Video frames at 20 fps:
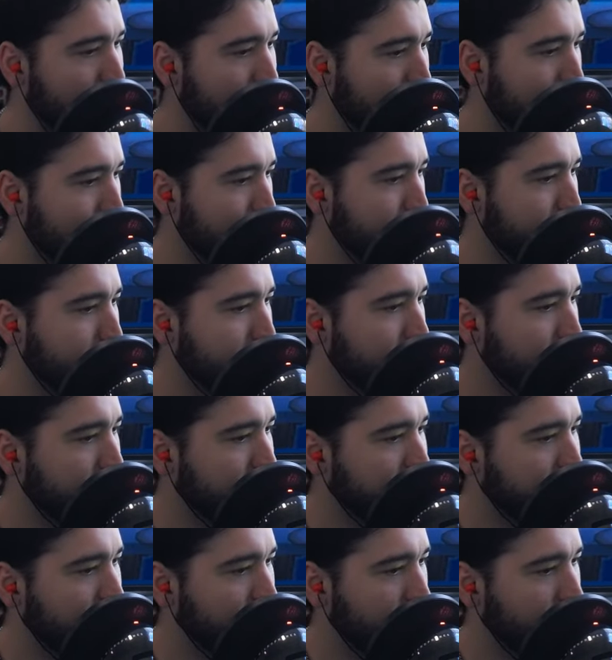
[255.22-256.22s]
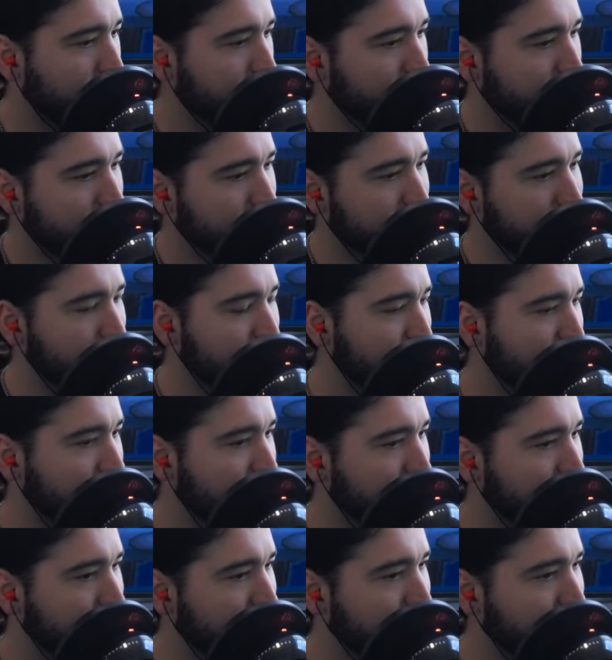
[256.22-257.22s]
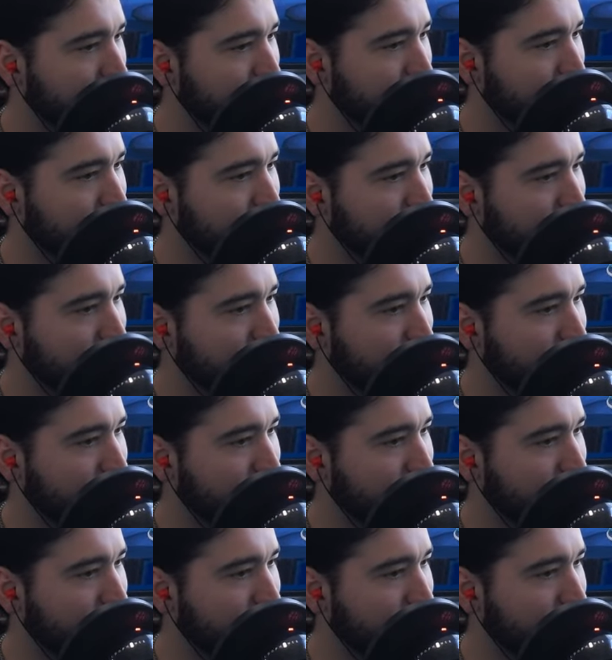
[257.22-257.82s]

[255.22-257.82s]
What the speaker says: Nothing is said.